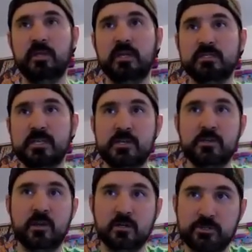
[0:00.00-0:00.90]
because then your
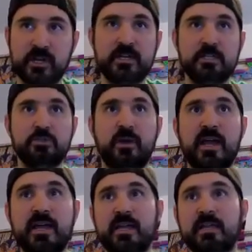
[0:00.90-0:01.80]
darts are kind of
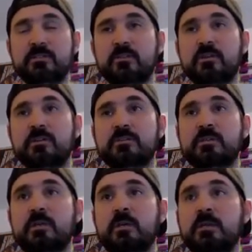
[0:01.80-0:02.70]
dragging. So
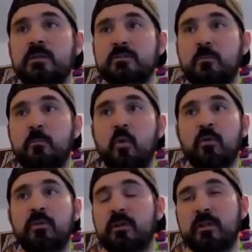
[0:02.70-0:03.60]
there's a
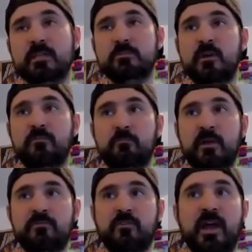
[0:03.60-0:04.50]
bore there, and it's meant for